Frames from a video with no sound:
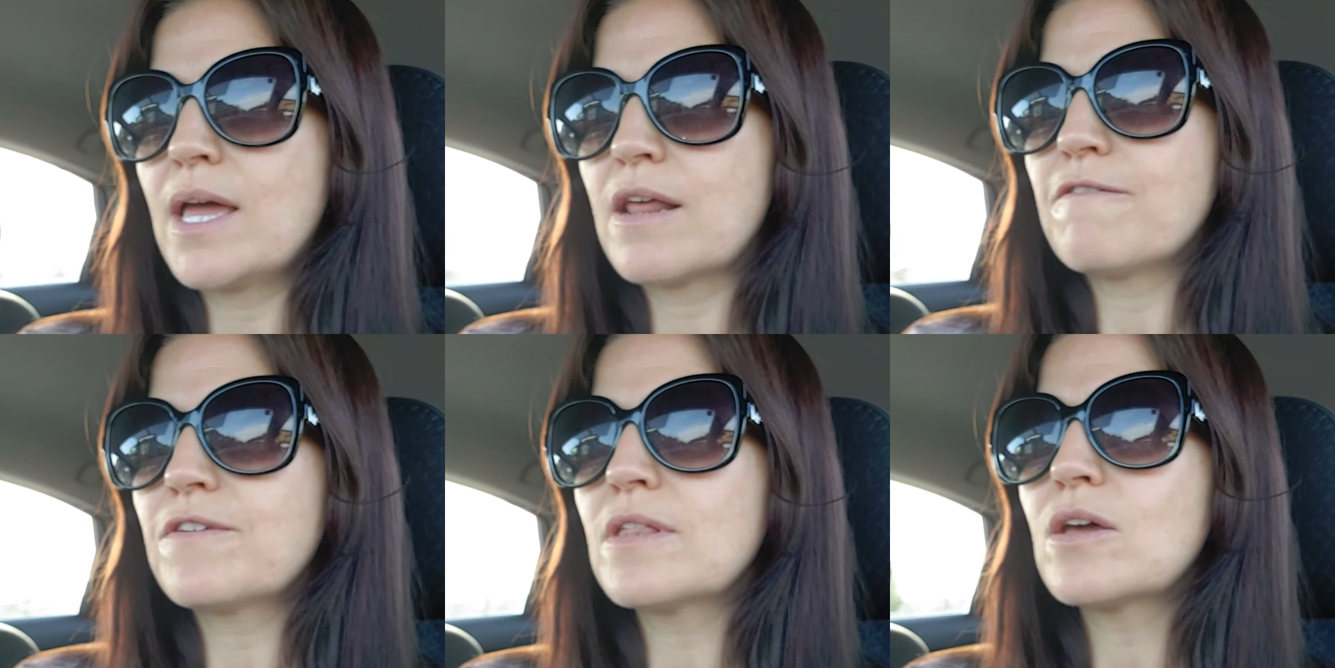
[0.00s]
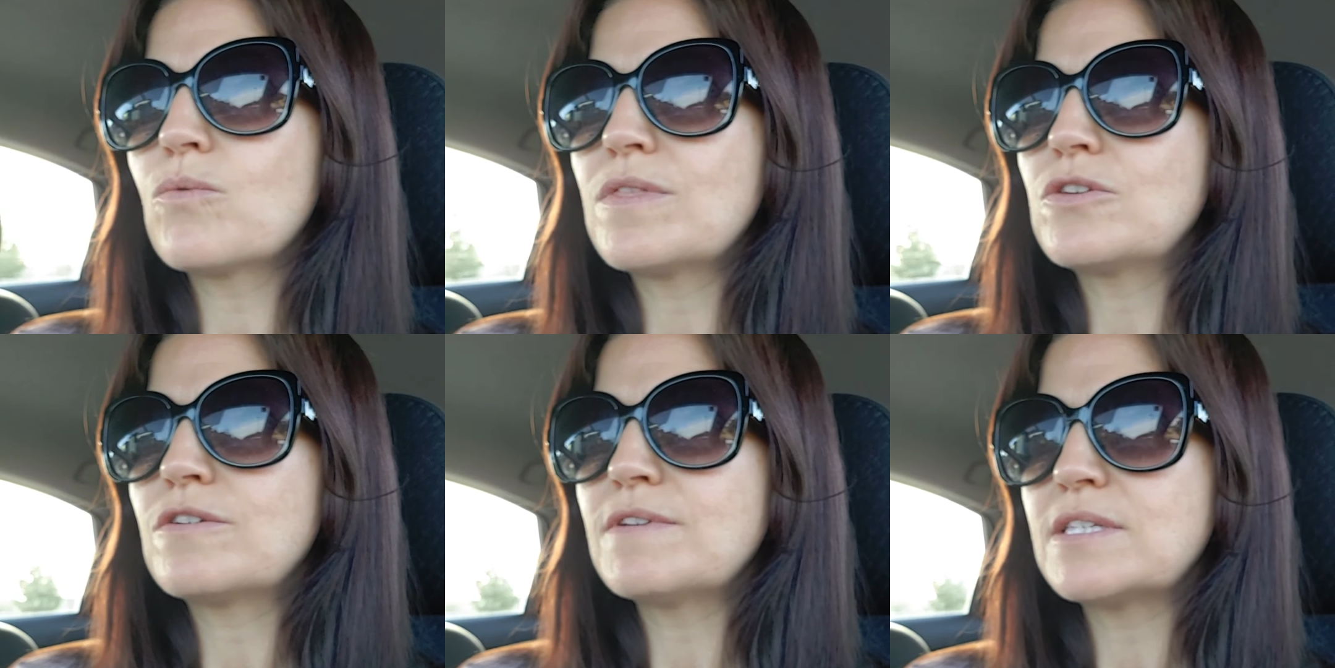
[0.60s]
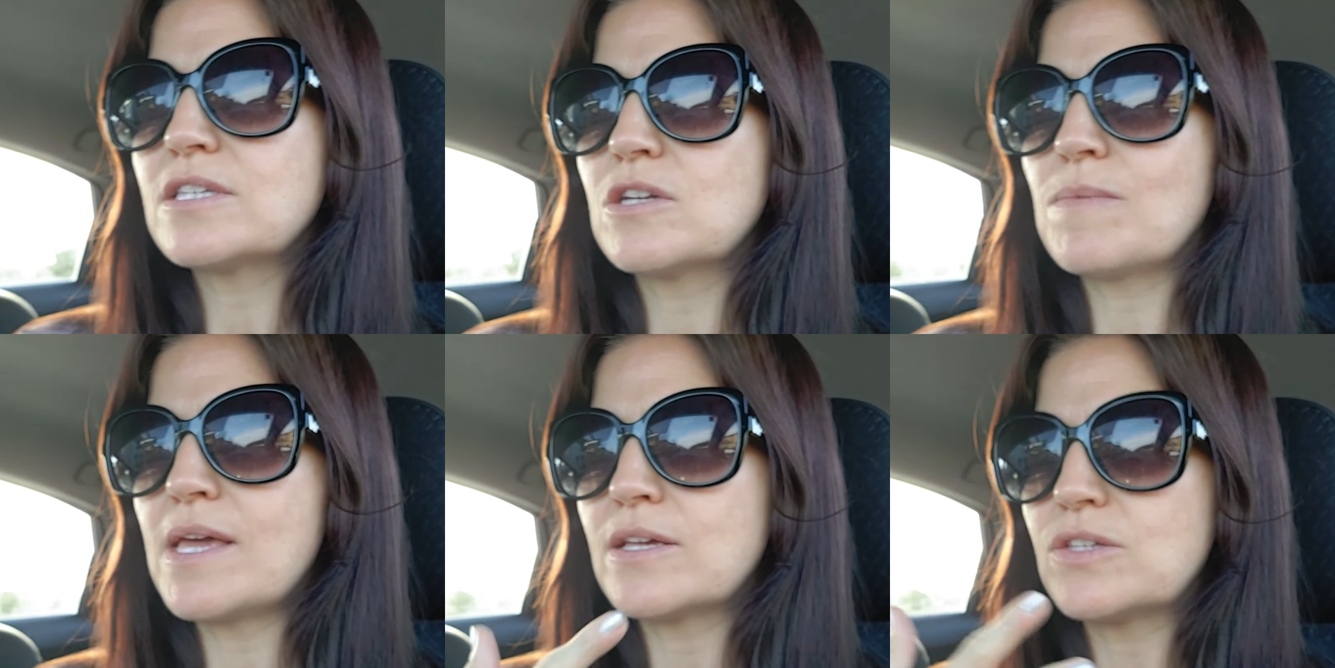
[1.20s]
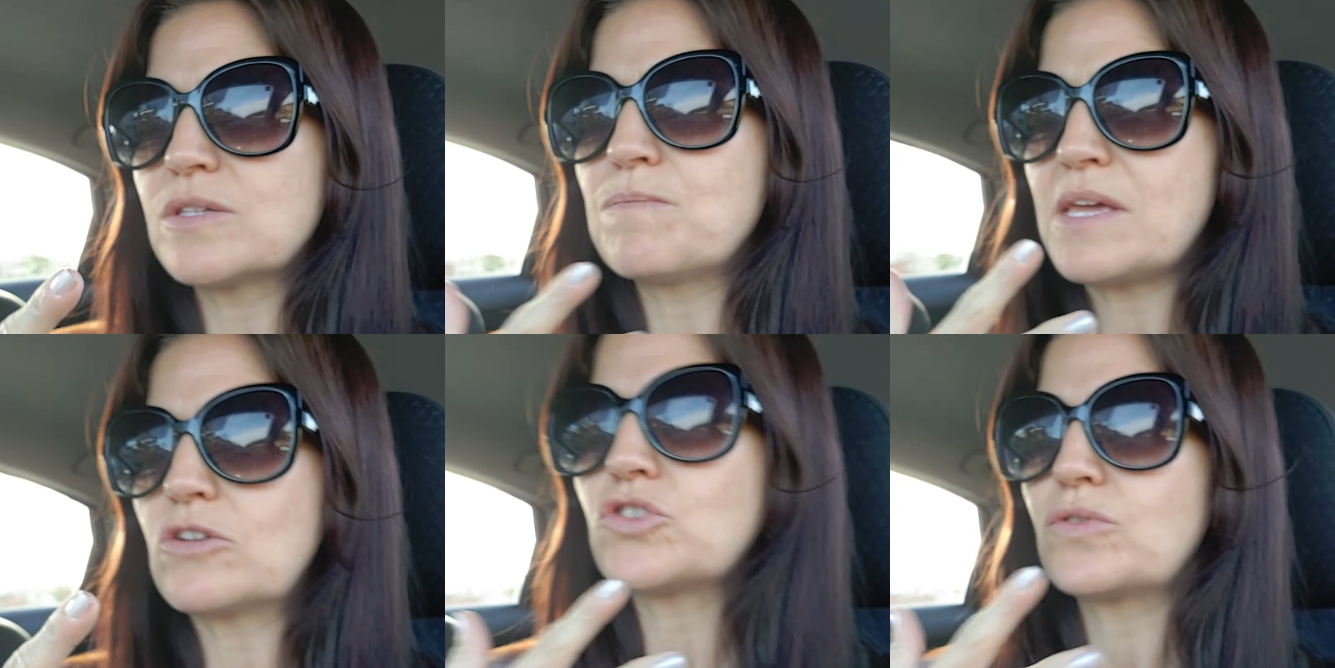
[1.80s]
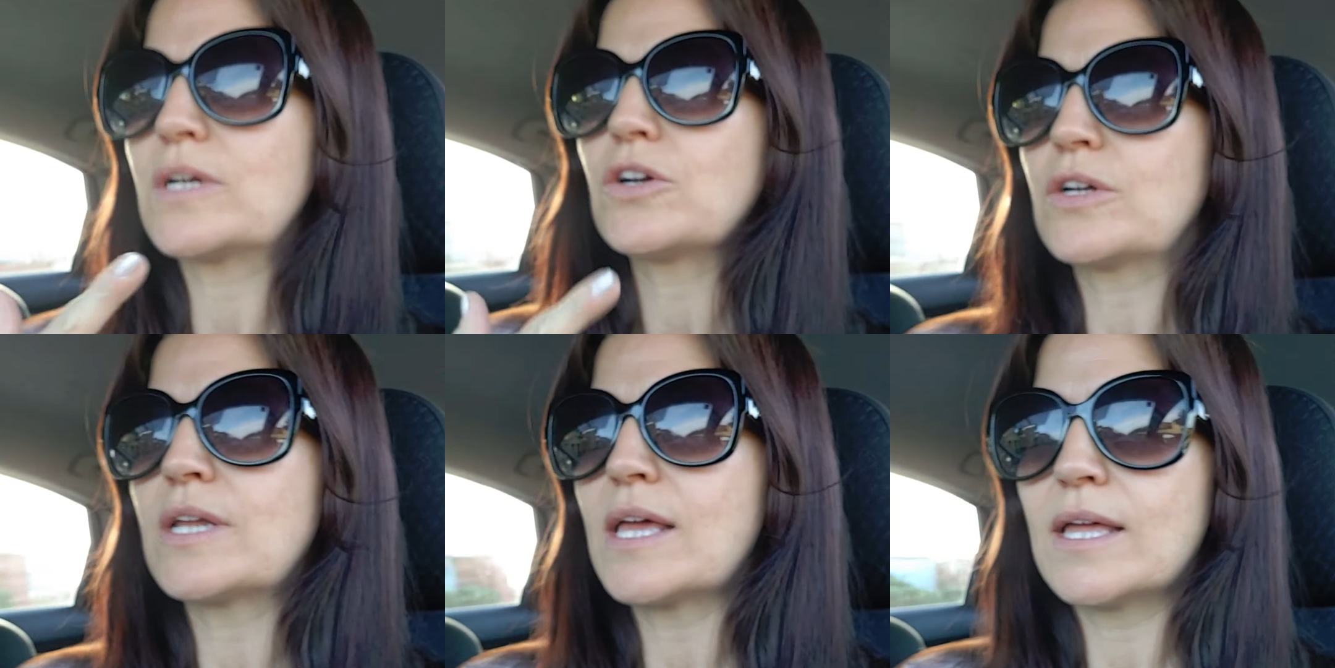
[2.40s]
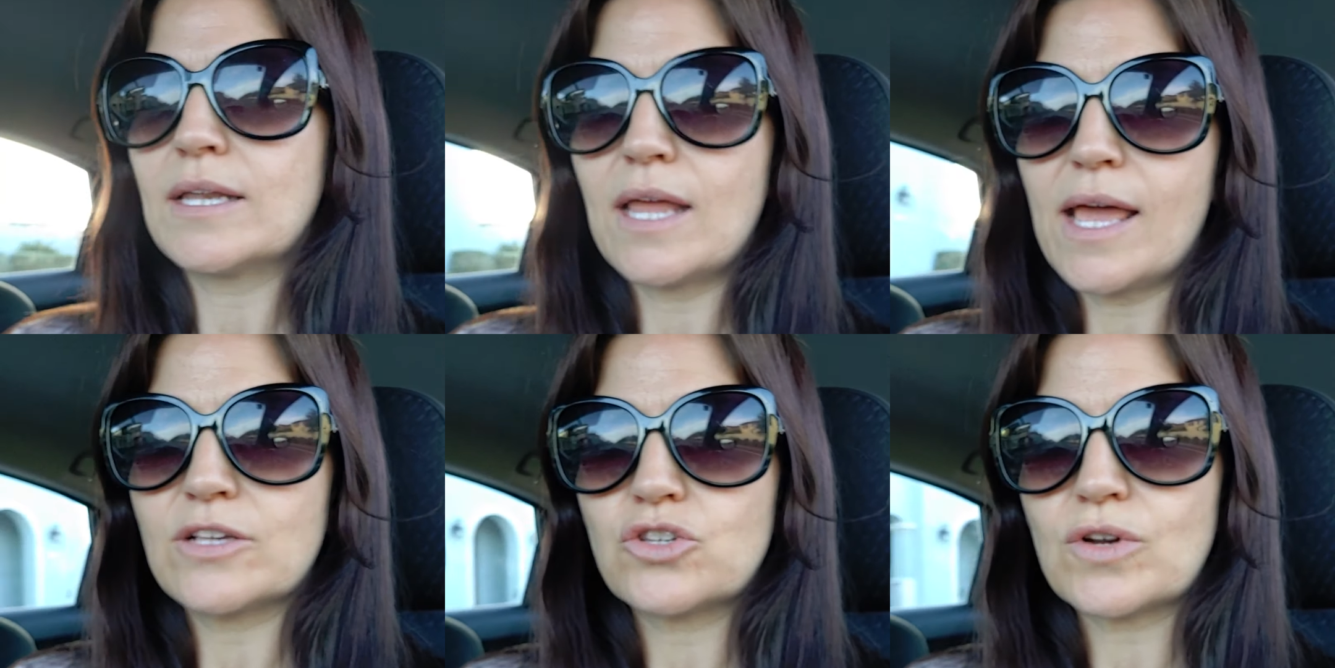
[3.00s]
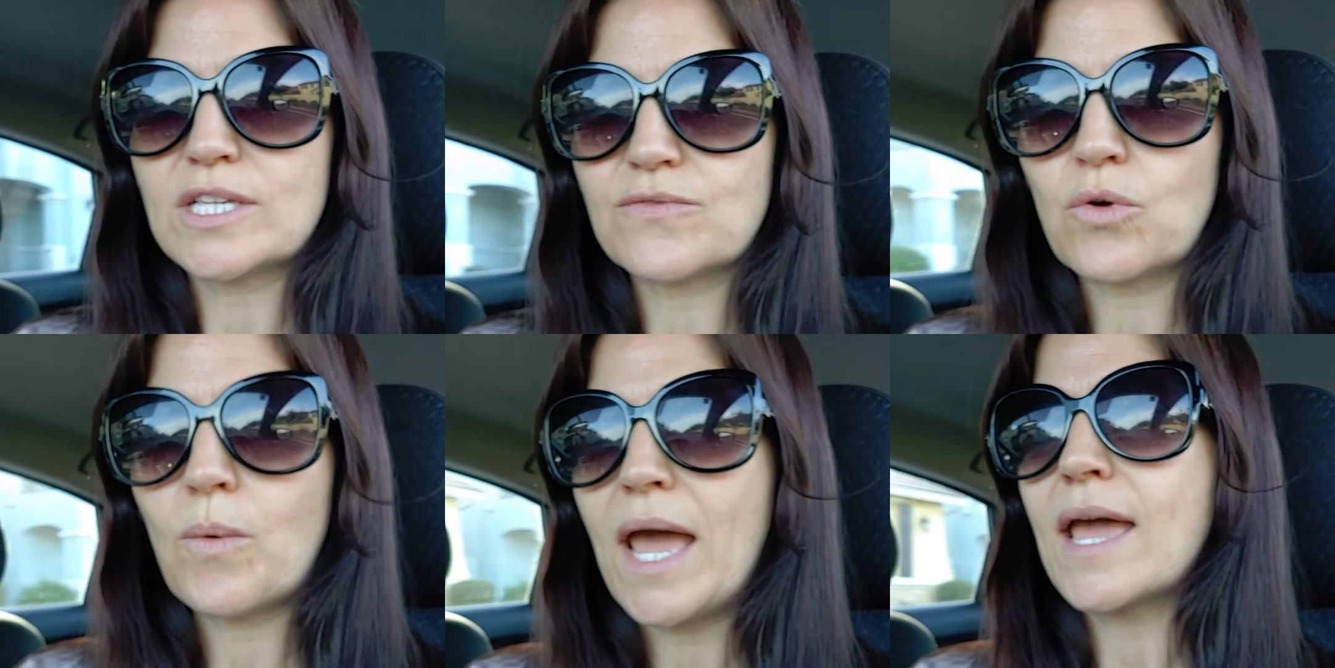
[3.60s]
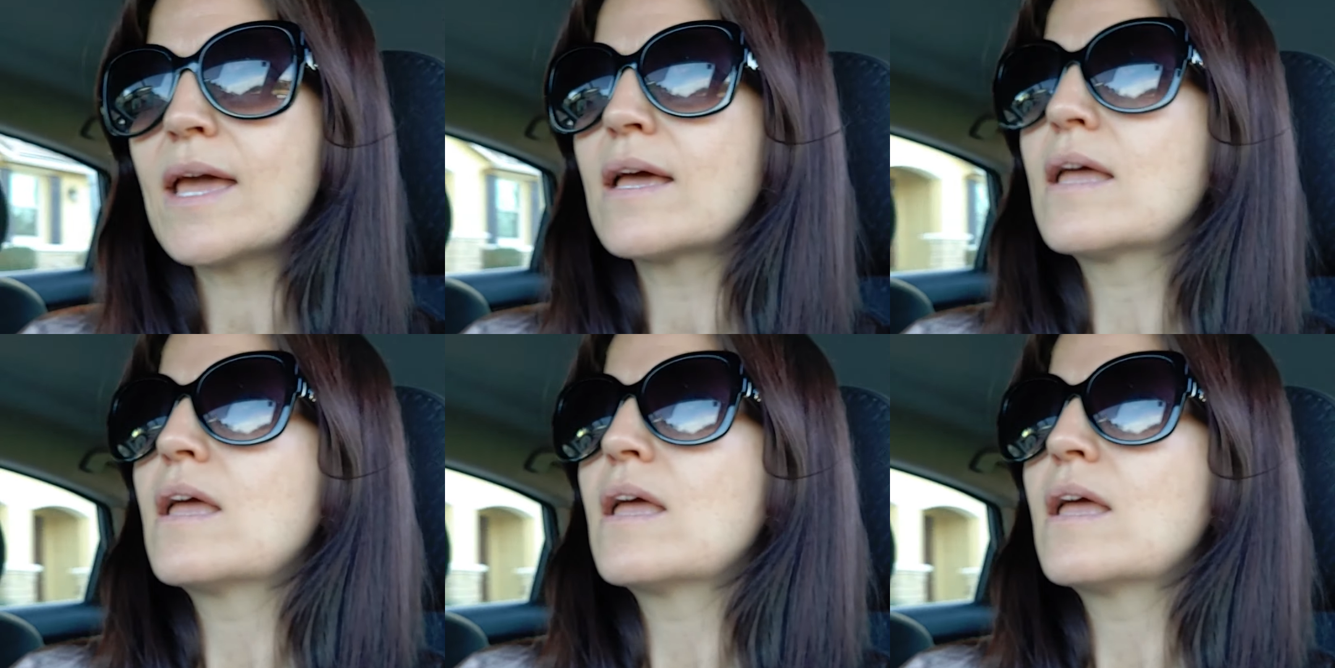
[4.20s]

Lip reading: And I feel like when the nervous system is being triggered in a stressful way,